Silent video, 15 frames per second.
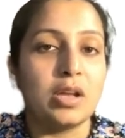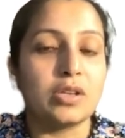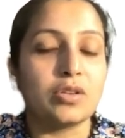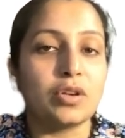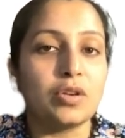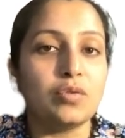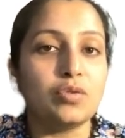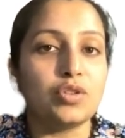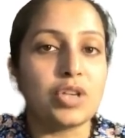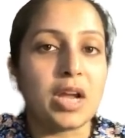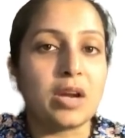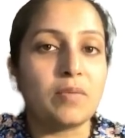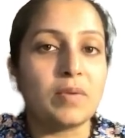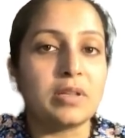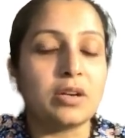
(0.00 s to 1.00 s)
So you
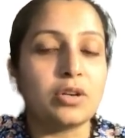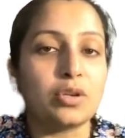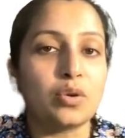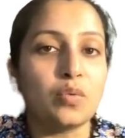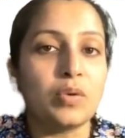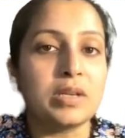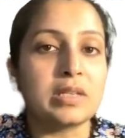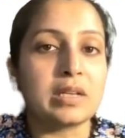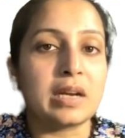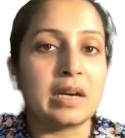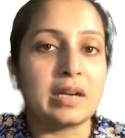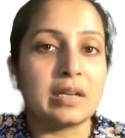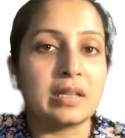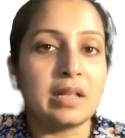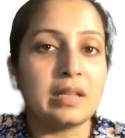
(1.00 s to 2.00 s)
check whether 2 is
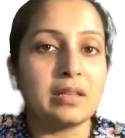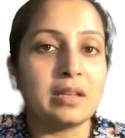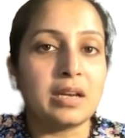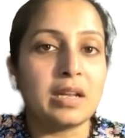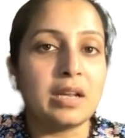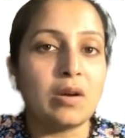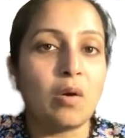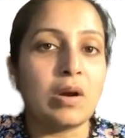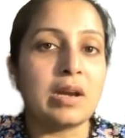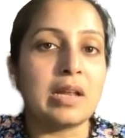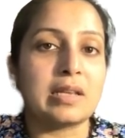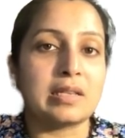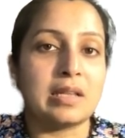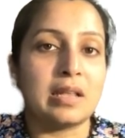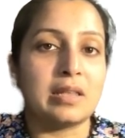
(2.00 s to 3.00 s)
greater than 3 or
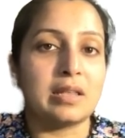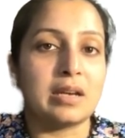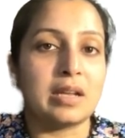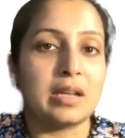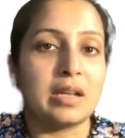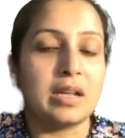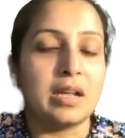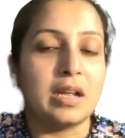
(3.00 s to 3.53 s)
less than 3.